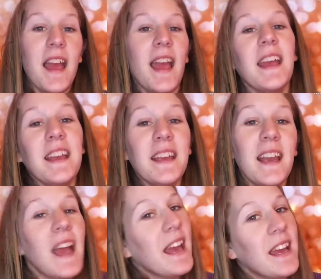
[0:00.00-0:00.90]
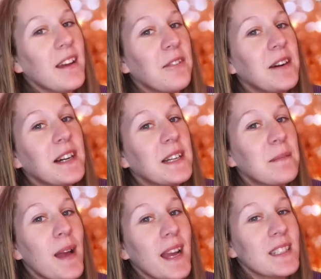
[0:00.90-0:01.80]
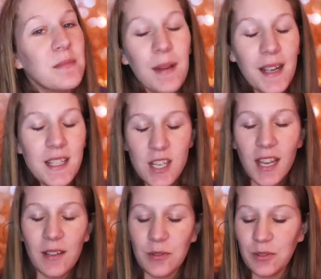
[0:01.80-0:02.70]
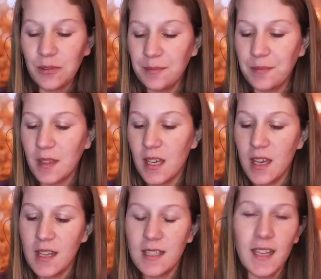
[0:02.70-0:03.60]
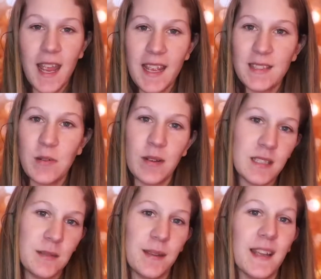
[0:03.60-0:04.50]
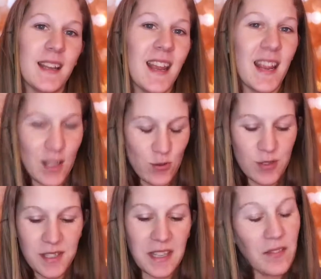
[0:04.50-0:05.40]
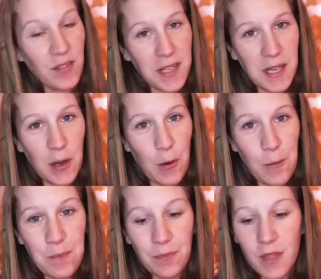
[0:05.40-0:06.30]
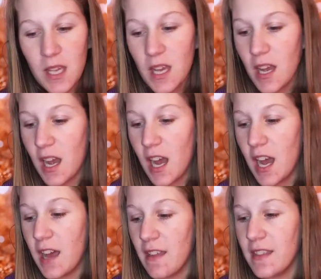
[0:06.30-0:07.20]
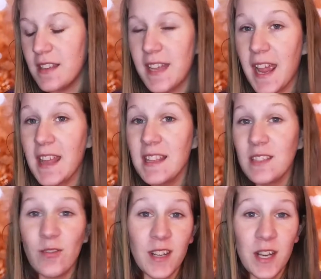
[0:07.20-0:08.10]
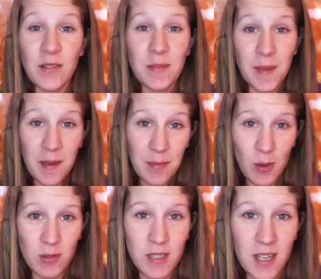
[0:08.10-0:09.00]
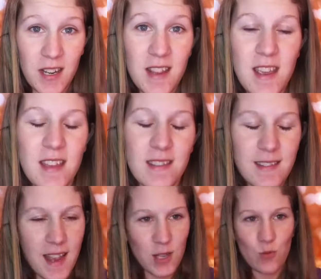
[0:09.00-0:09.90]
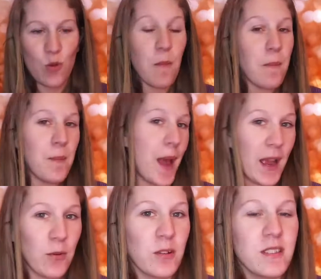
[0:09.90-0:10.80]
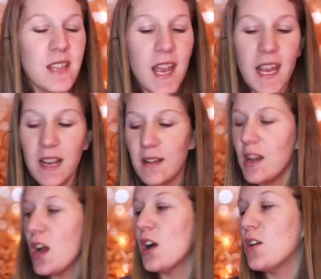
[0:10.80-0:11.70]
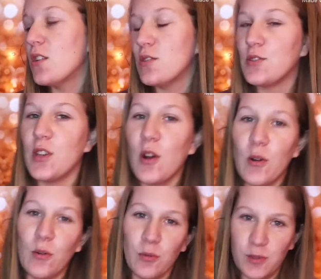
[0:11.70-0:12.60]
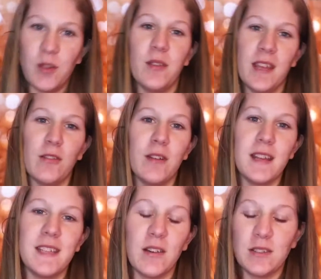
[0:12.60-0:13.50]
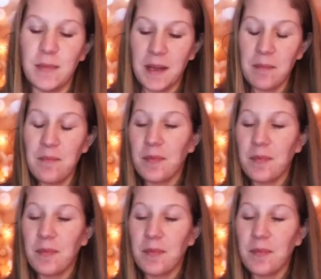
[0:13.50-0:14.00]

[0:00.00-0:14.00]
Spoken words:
Hey, and welcome back to my channel. Today is going to be an interesting video. The day this video is being posted is National Backwards Day, so the internet tells me.